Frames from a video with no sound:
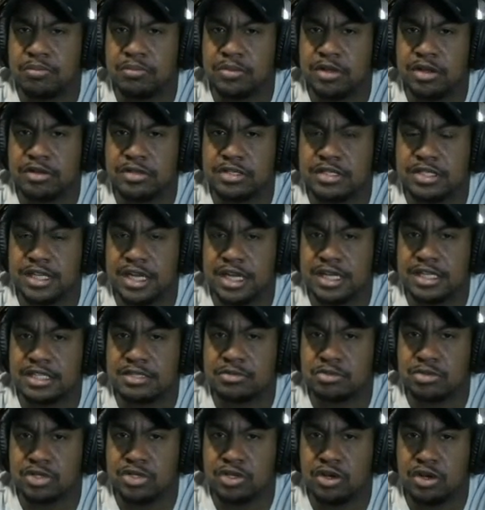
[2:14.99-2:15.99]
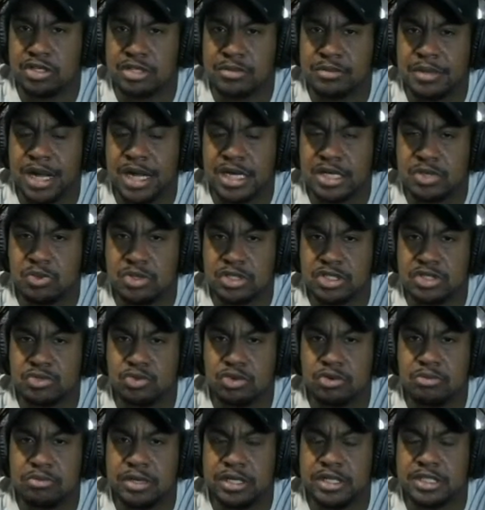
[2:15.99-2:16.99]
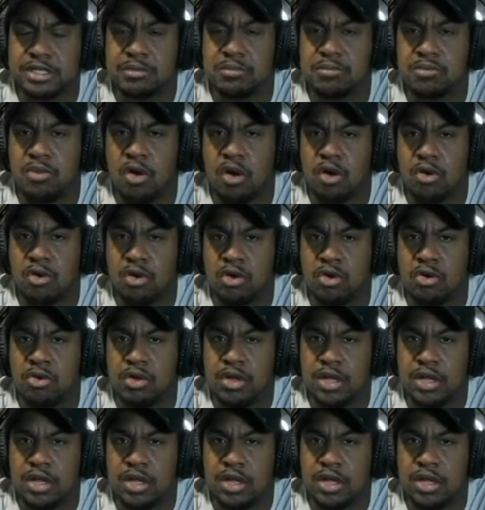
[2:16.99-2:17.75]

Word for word: their test results back, which will be tomorrow.